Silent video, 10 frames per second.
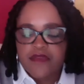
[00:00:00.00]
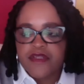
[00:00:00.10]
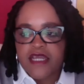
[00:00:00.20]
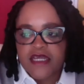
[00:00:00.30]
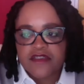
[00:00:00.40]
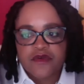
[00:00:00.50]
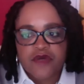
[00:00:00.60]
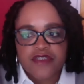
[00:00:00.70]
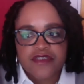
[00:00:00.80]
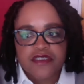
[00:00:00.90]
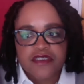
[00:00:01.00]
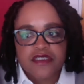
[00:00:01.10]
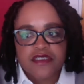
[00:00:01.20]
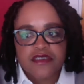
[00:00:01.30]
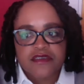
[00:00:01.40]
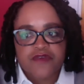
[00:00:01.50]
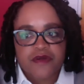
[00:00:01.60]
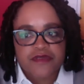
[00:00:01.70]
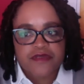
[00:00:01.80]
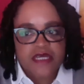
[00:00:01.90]
The next question is
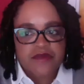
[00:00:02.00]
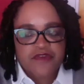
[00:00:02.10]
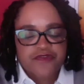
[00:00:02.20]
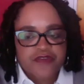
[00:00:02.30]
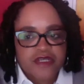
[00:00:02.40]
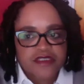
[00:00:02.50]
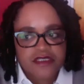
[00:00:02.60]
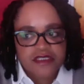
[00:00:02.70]
from Tammy Fritz.